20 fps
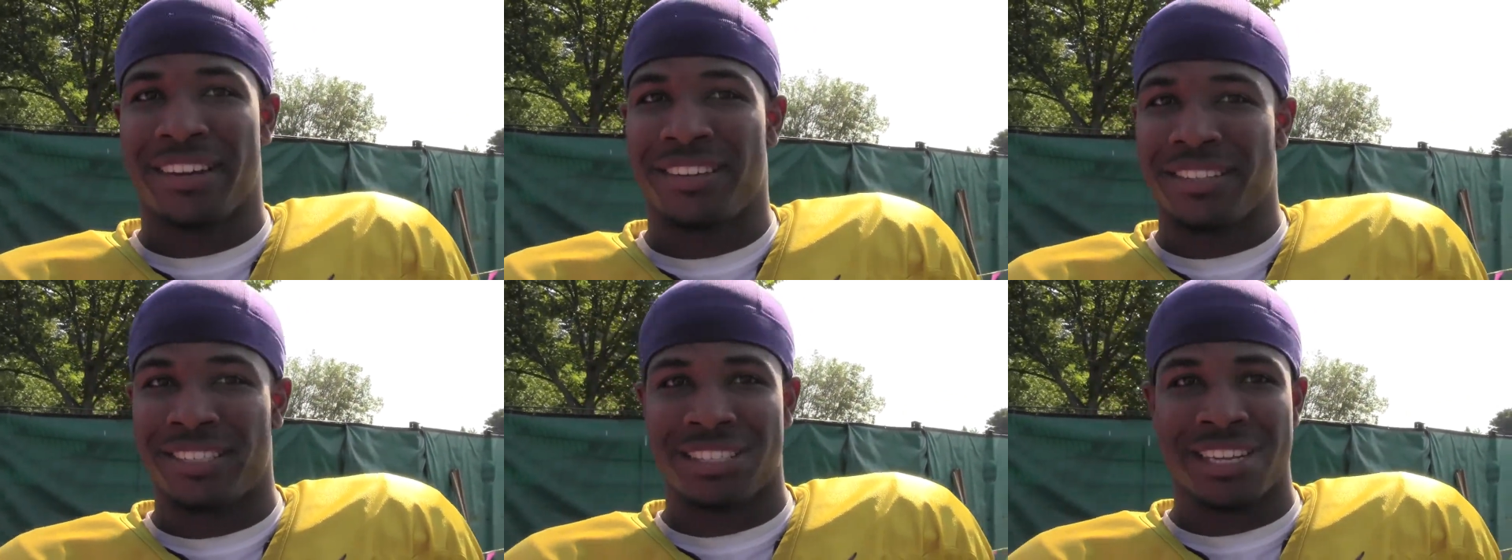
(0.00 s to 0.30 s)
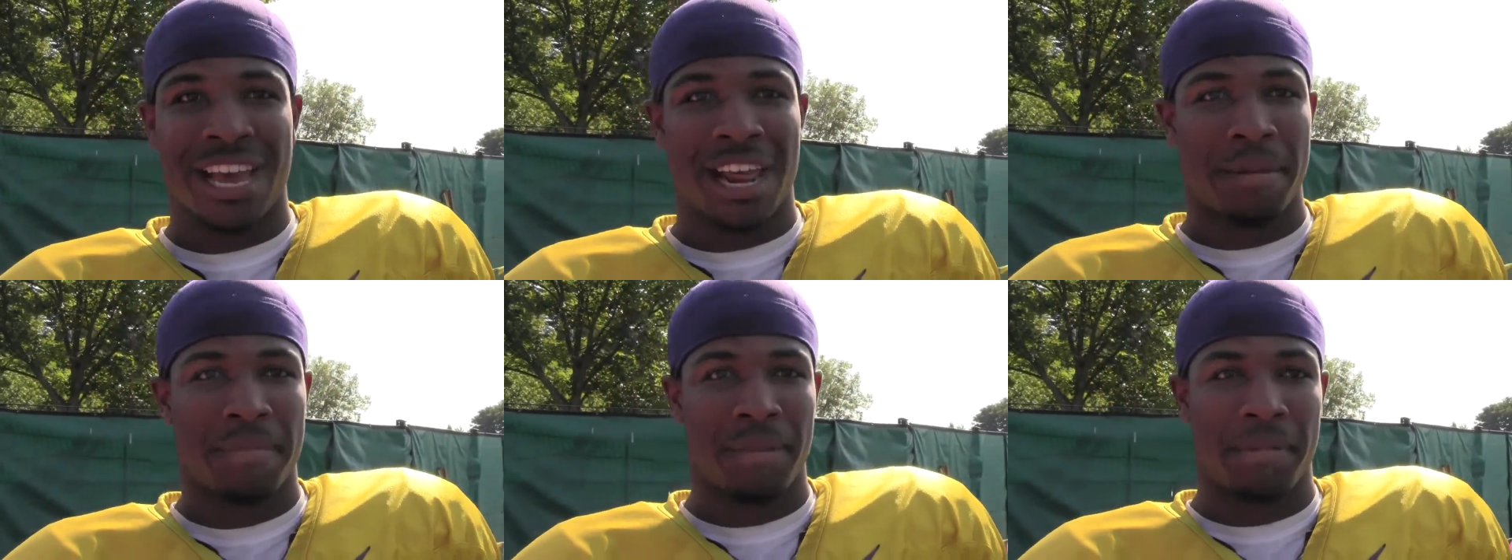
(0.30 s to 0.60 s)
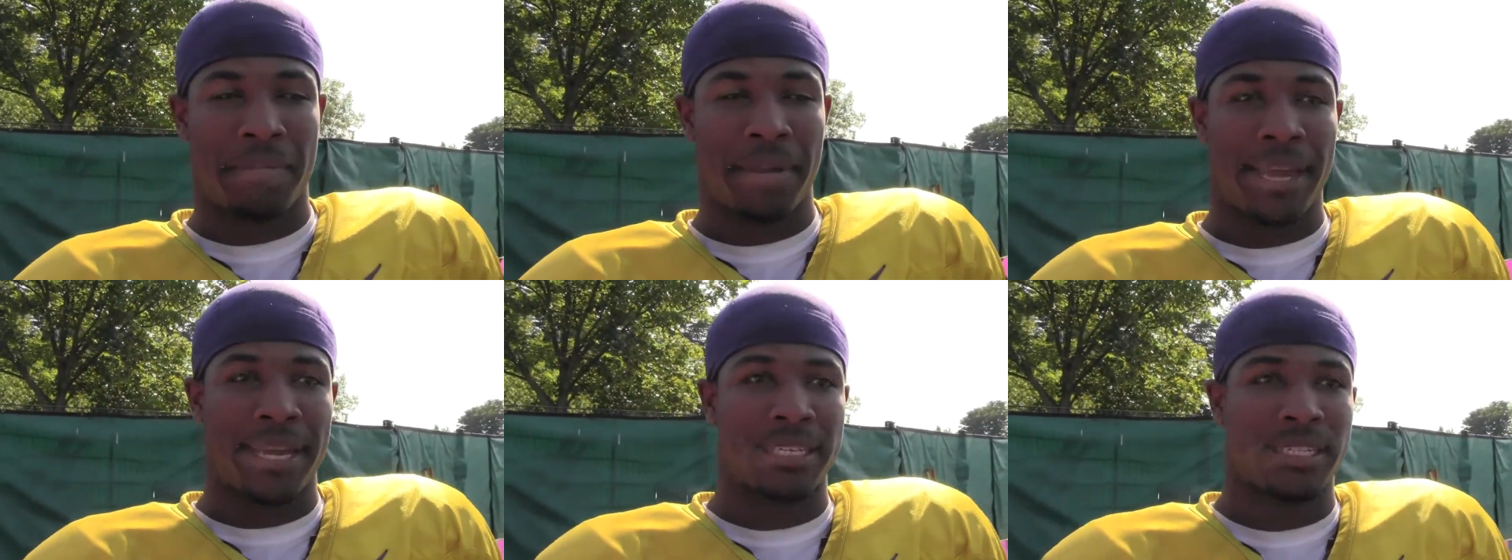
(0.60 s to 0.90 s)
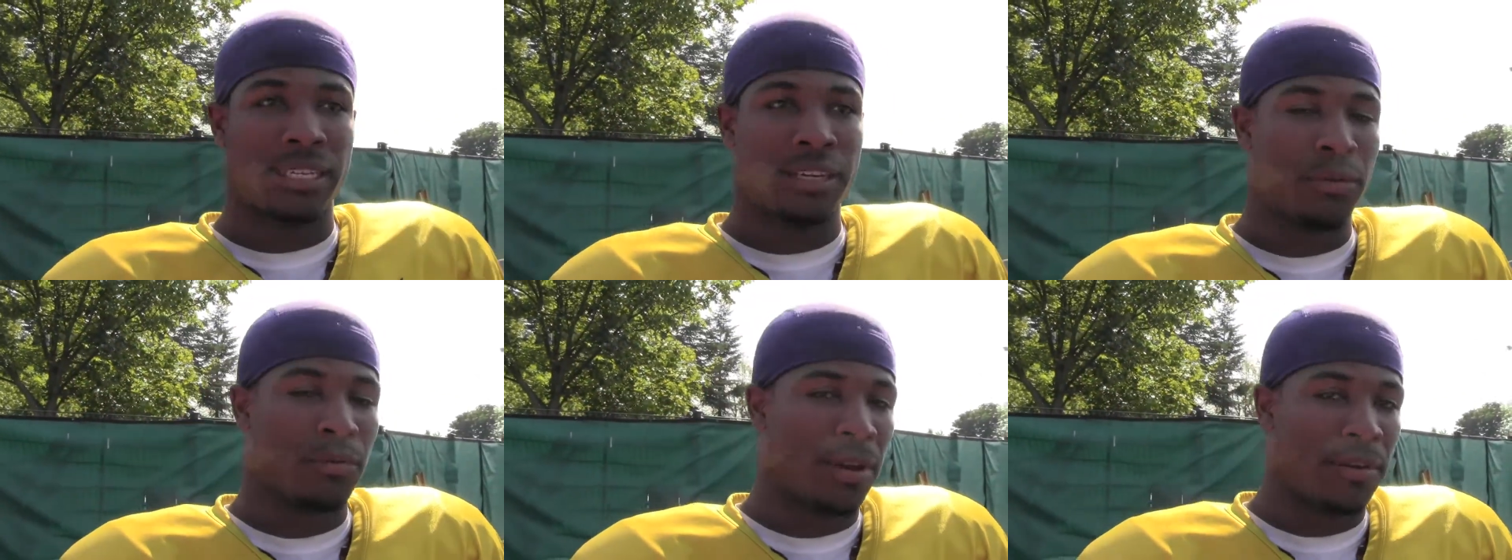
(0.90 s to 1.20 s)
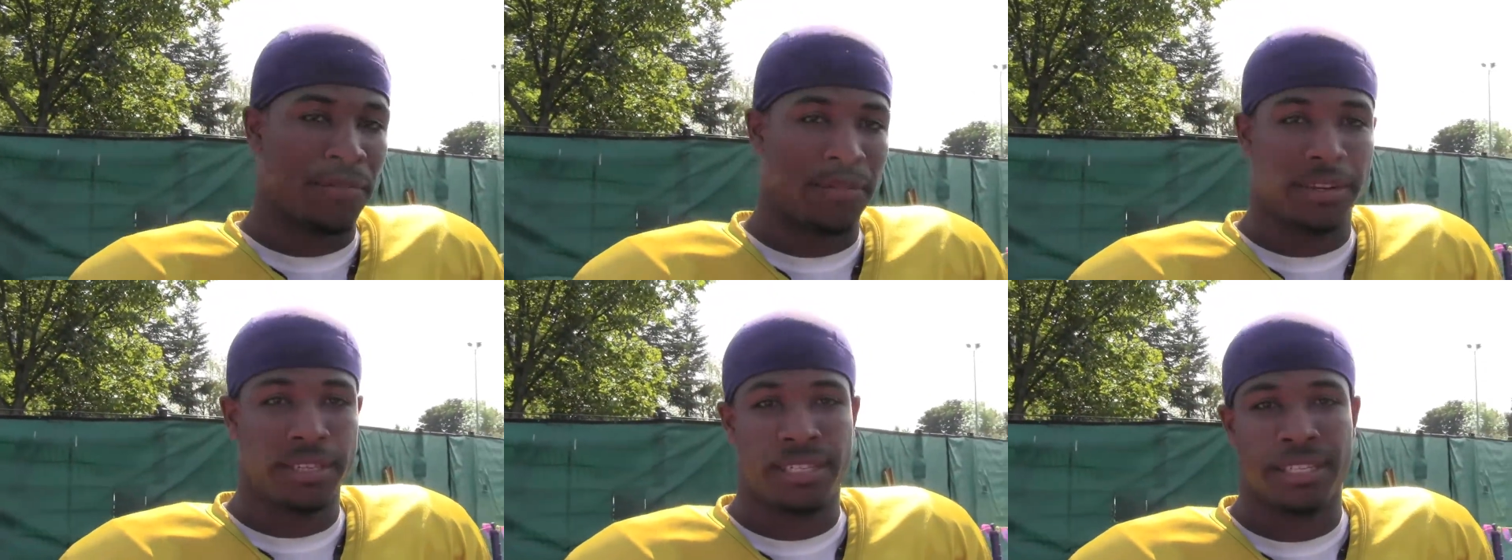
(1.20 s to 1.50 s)
You just got to be patient and
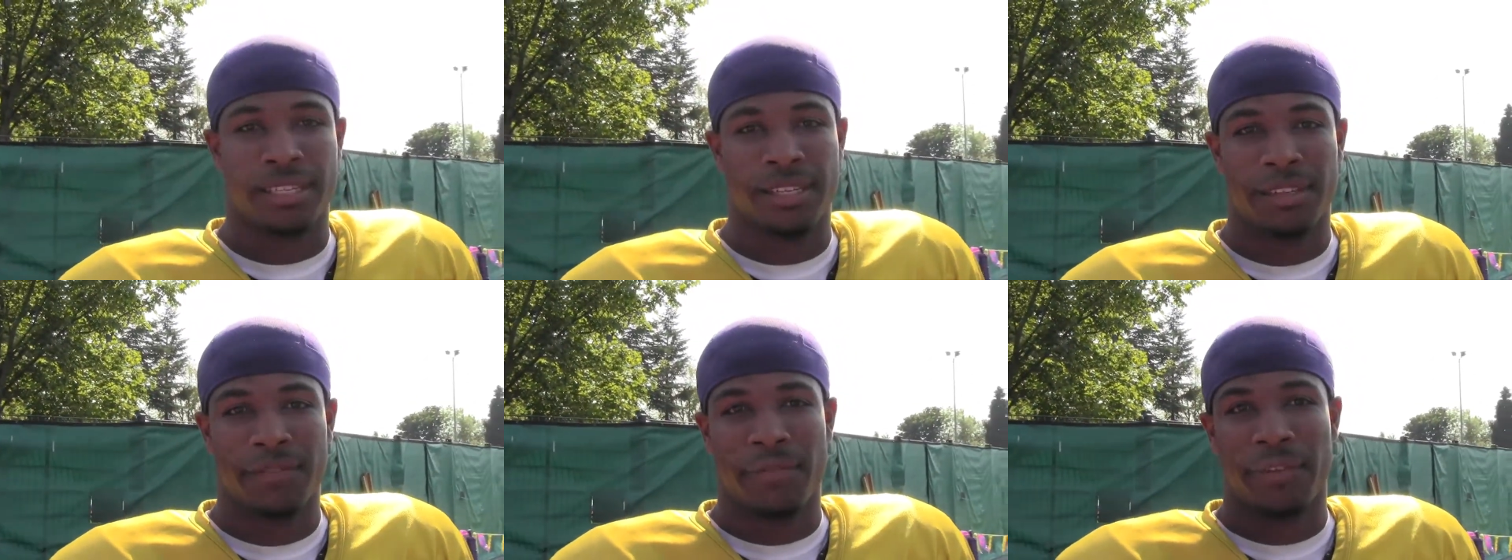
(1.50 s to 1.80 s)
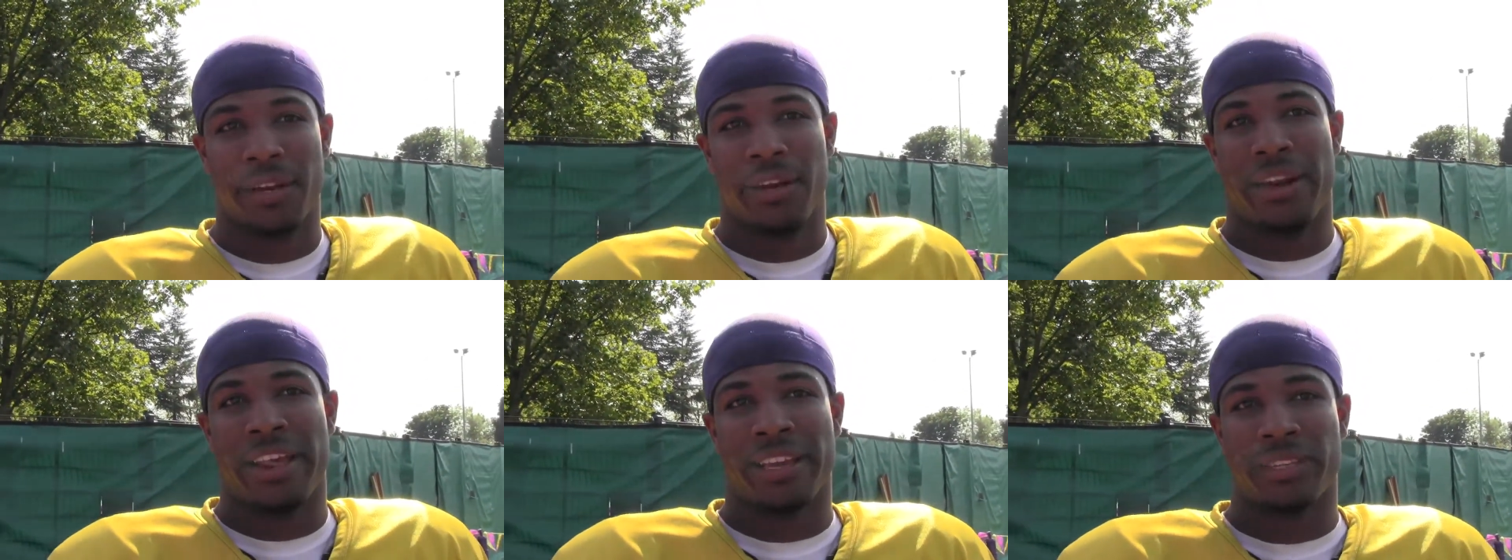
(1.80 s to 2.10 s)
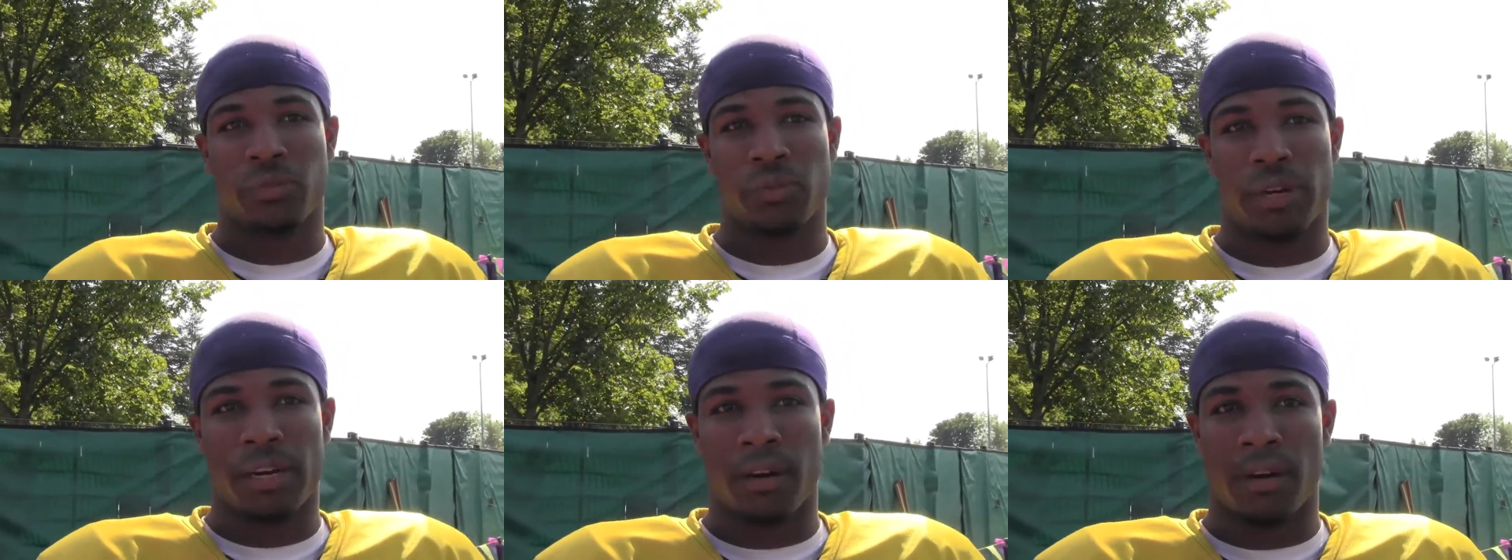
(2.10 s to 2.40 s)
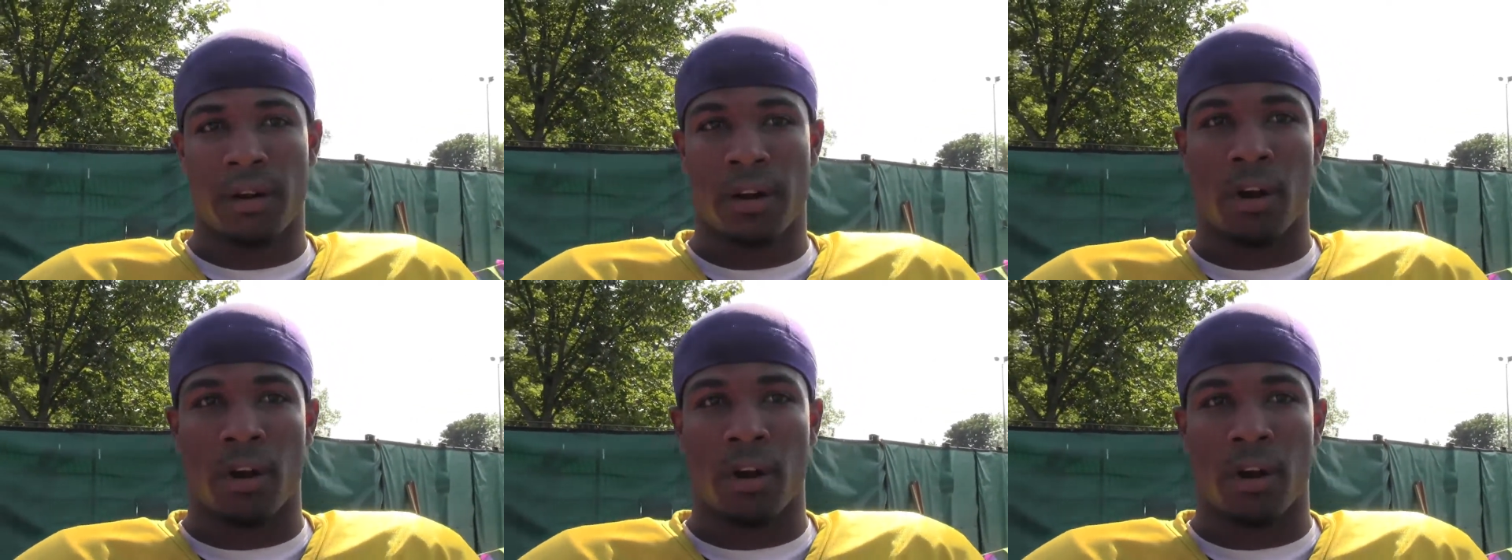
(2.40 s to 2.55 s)
wait for the next window